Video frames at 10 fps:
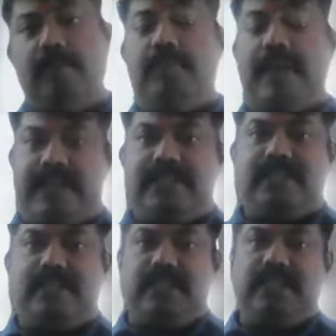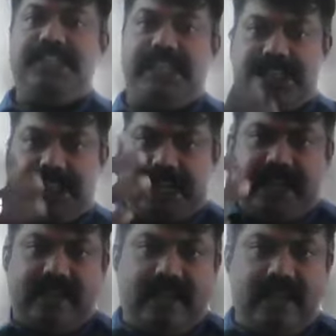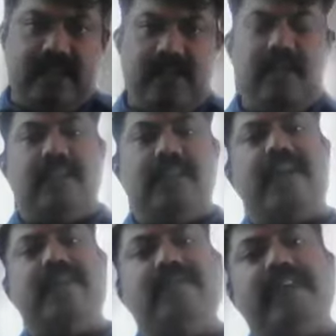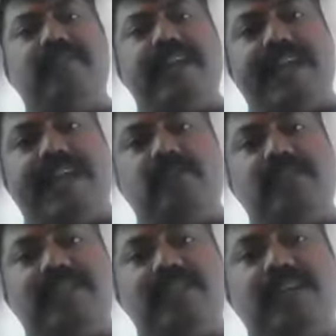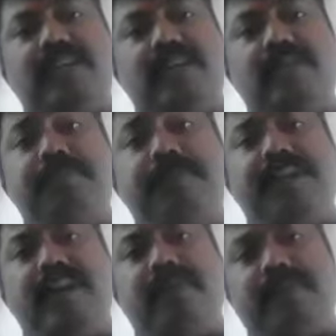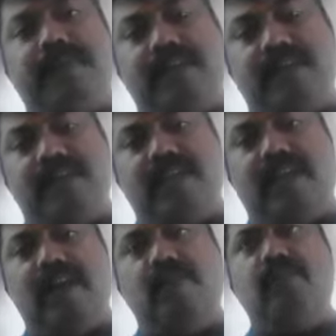the blood test. She has taken that. Then we have diagnosed as a pre-diabetic. The